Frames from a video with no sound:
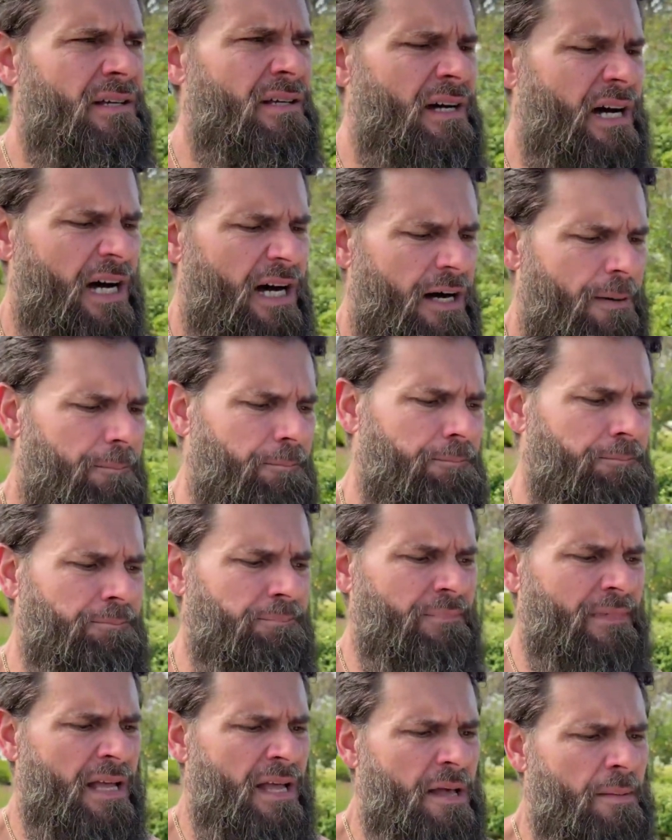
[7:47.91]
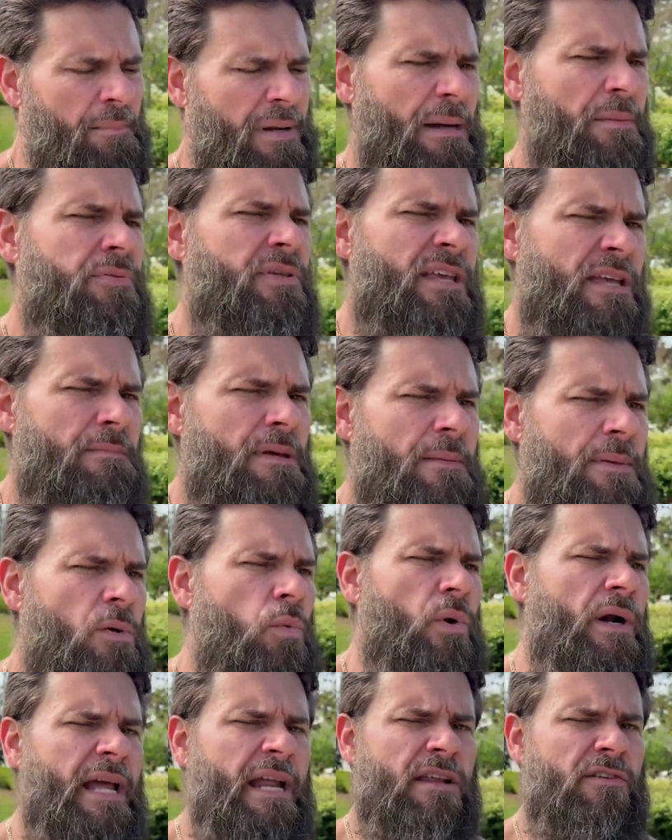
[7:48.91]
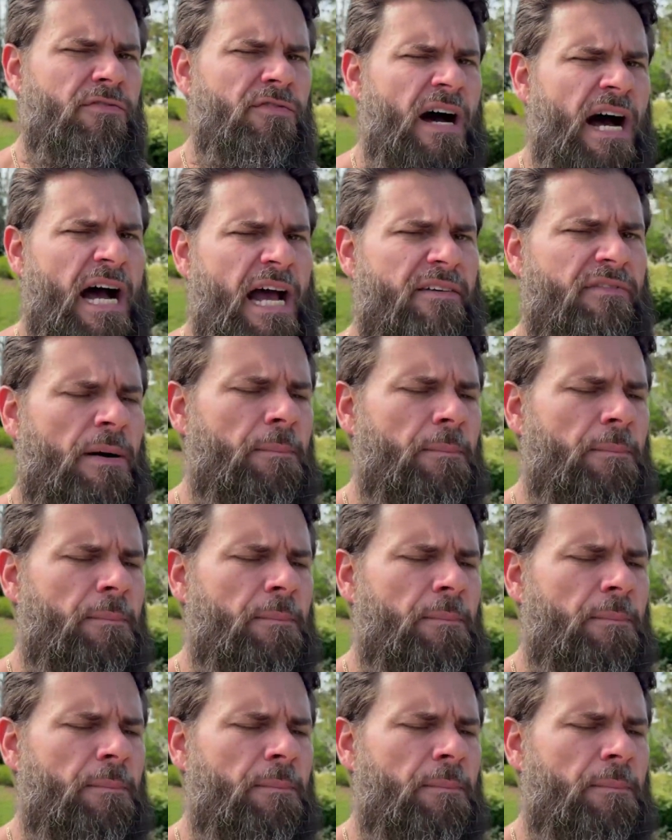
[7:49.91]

but I'm thinking maybe 185.